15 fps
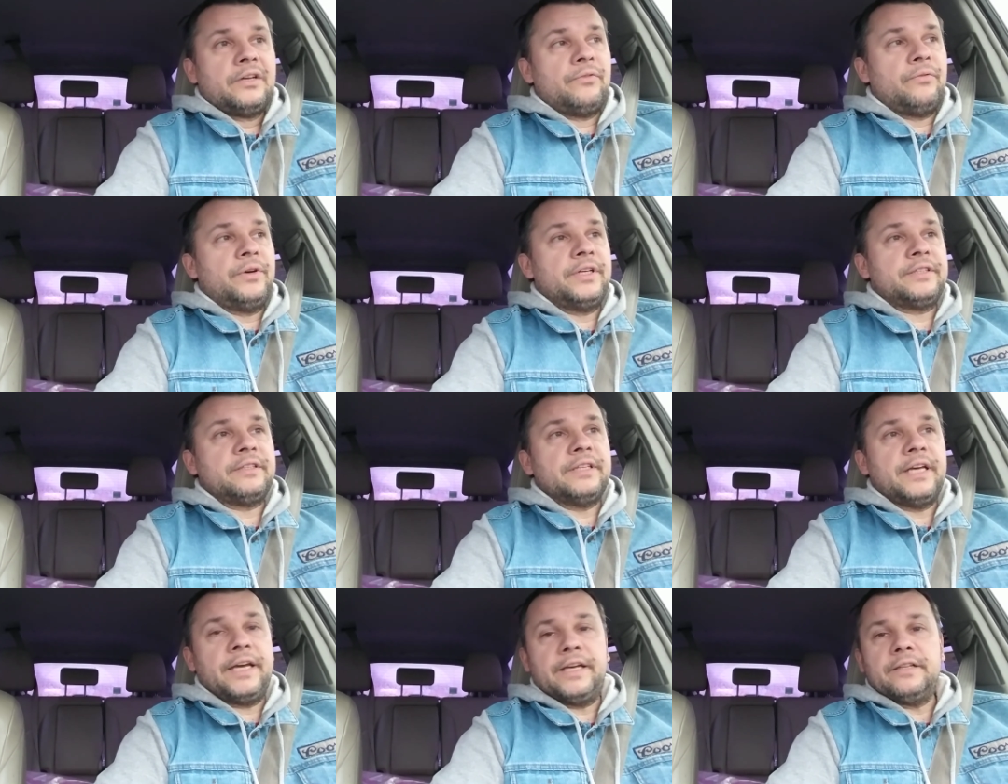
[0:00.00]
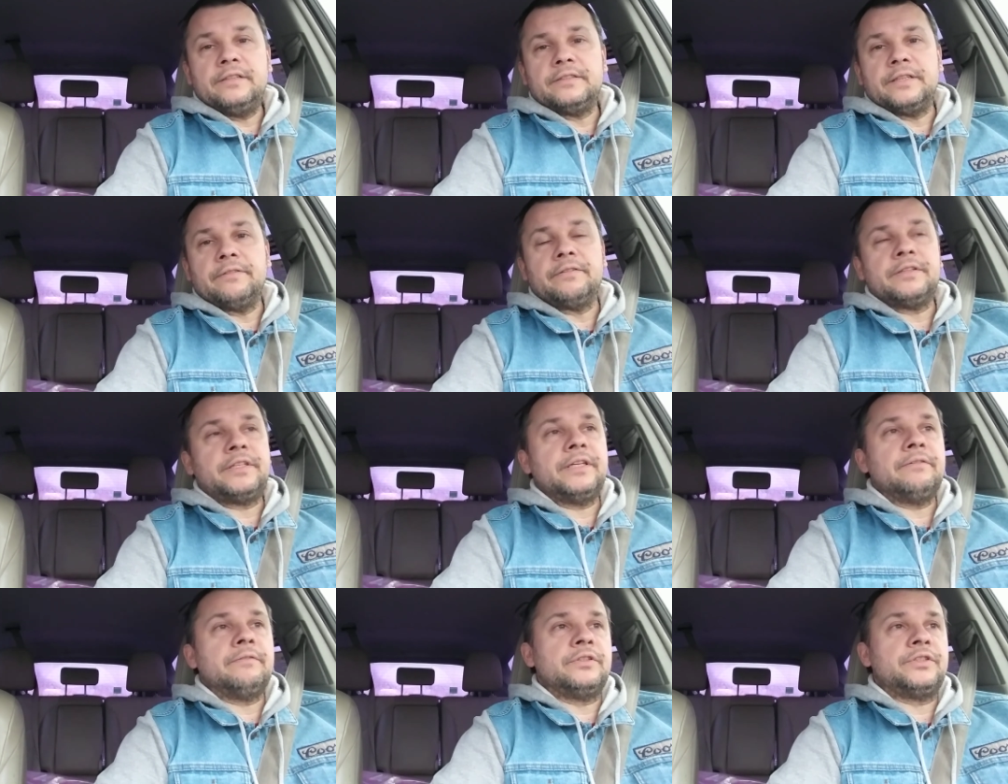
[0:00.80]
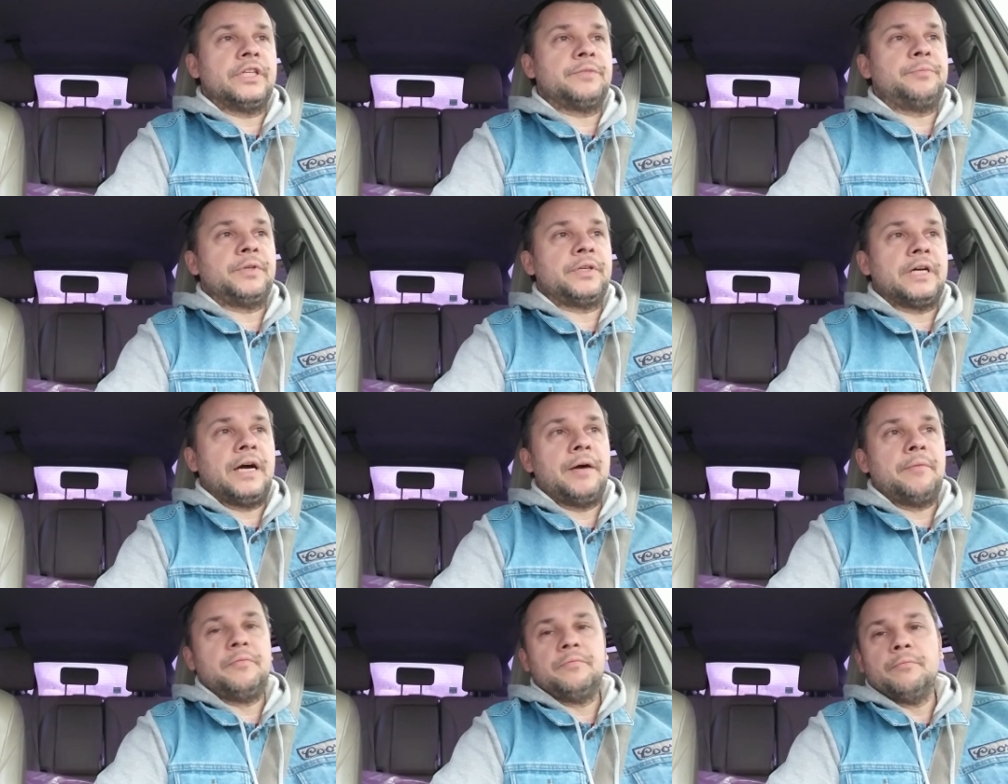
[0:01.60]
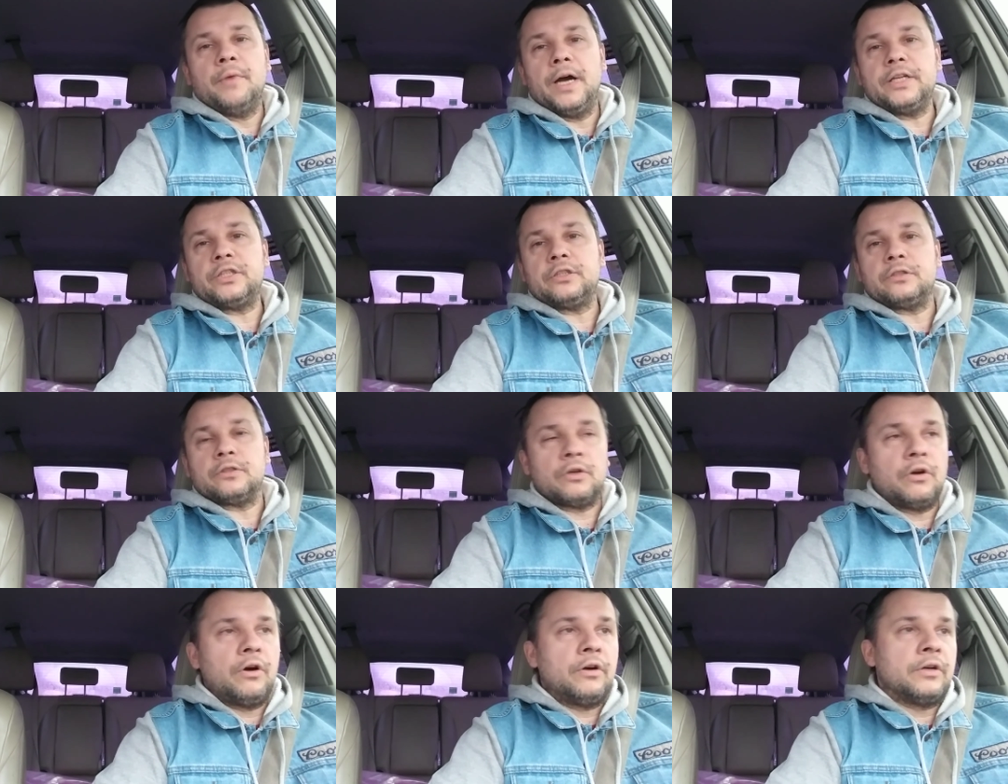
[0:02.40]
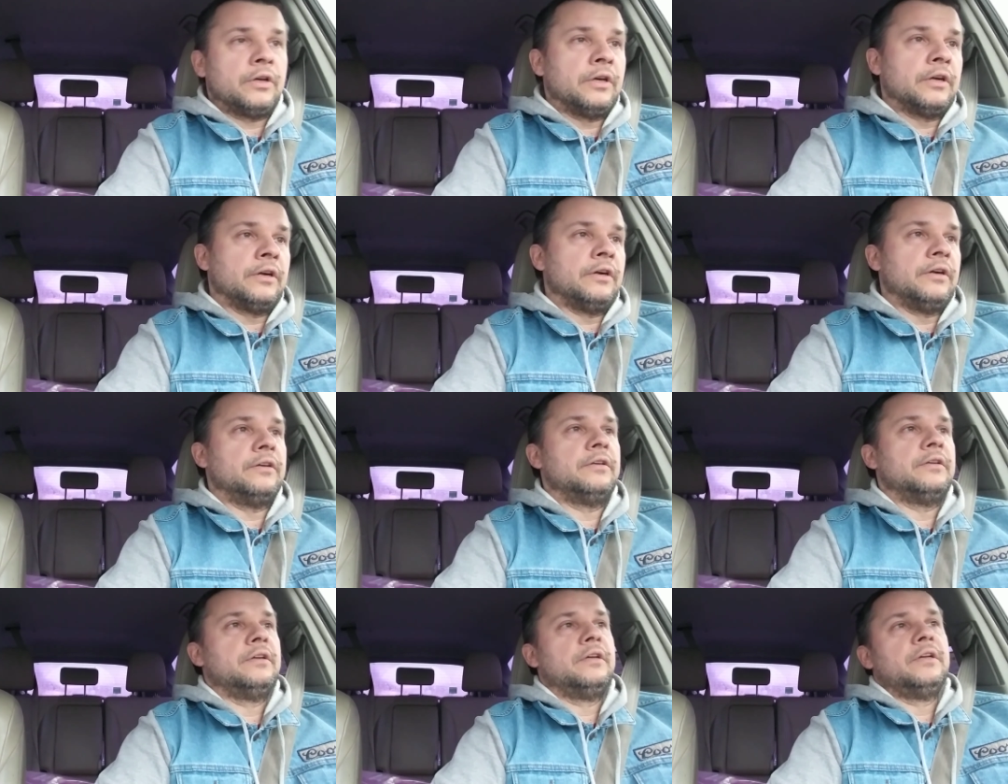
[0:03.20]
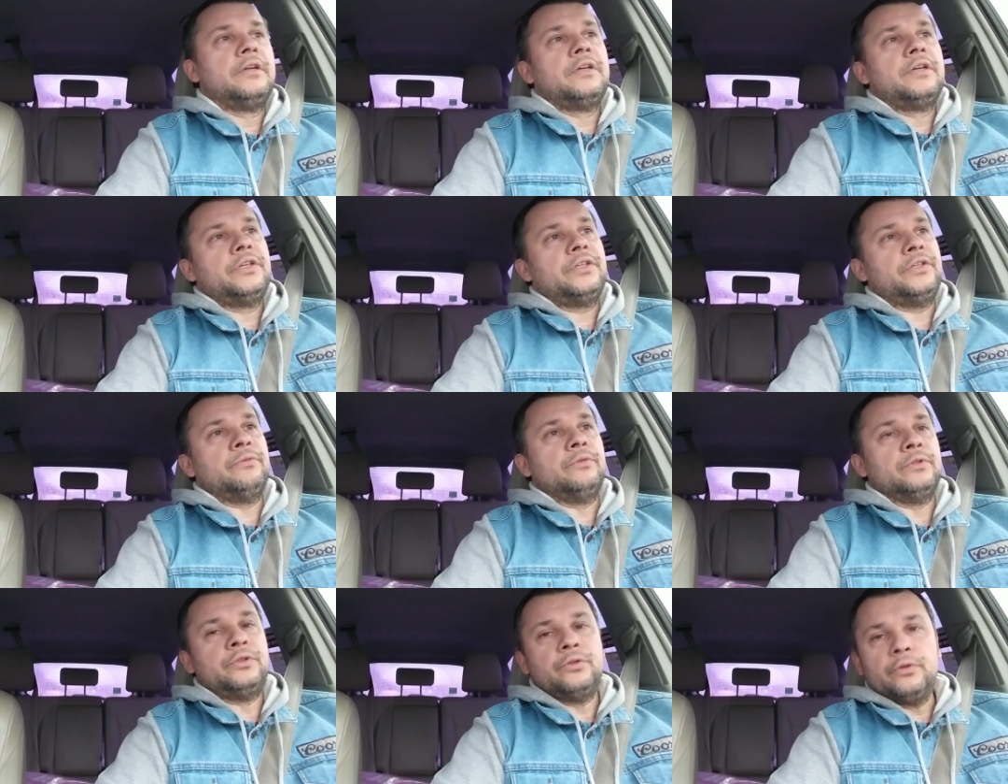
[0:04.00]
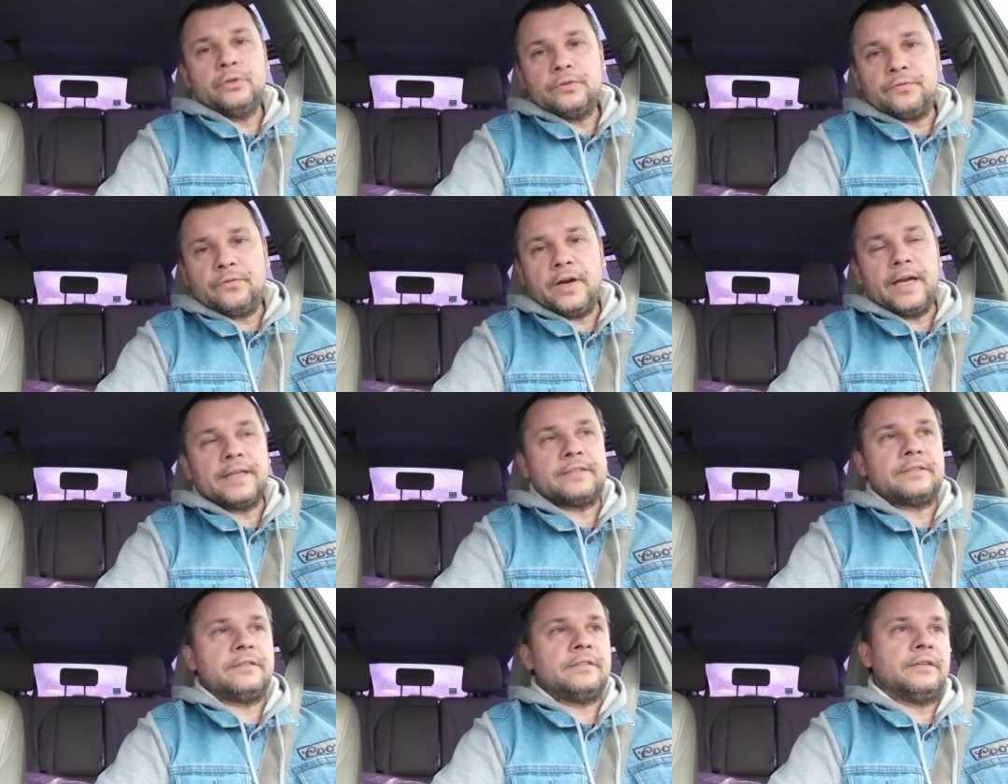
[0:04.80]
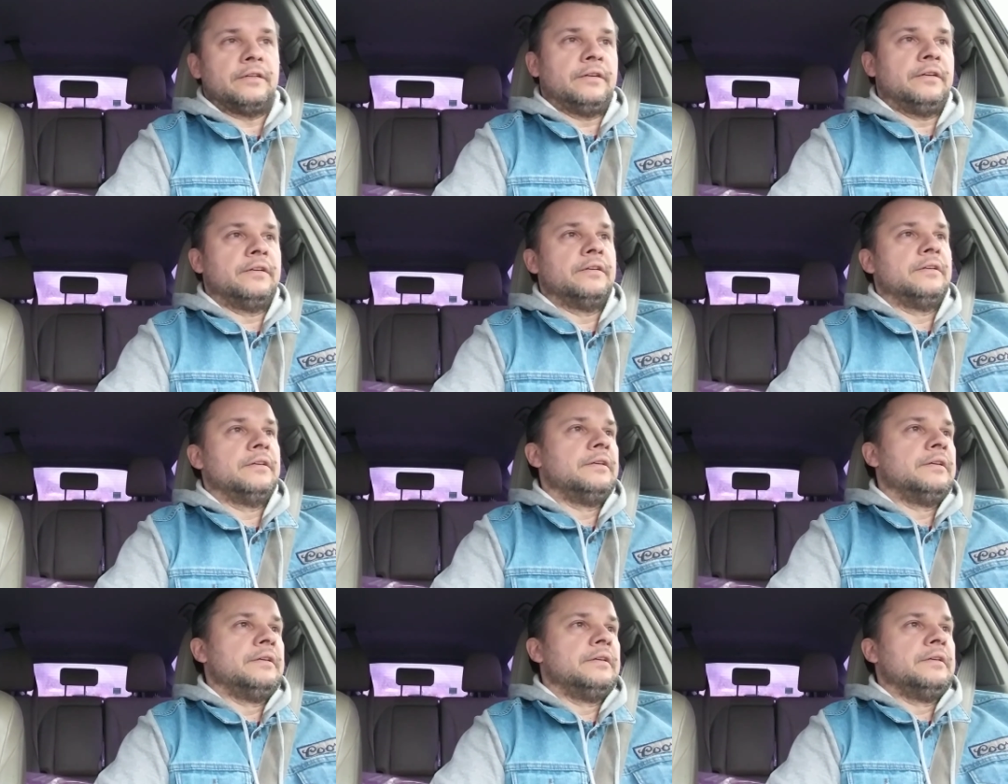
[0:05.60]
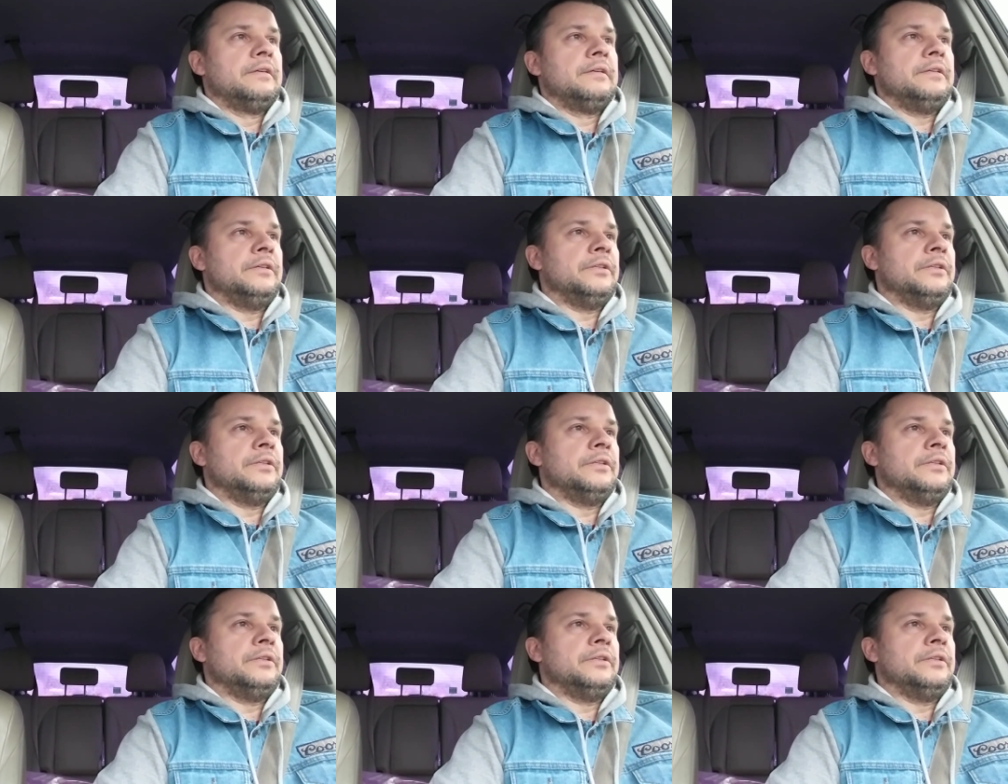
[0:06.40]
with nails everything will just become much stronger you do it faster you